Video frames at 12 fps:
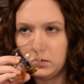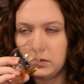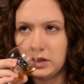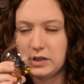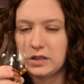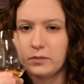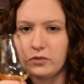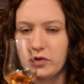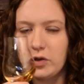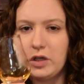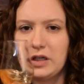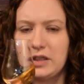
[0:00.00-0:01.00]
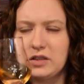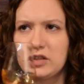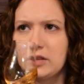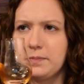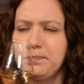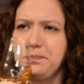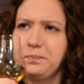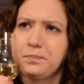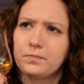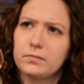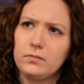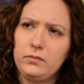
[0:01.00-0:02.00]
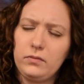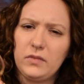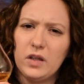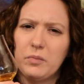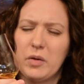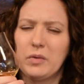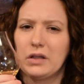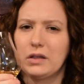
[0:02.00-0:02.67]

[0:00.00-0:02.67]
Then some fruitiness, maybe a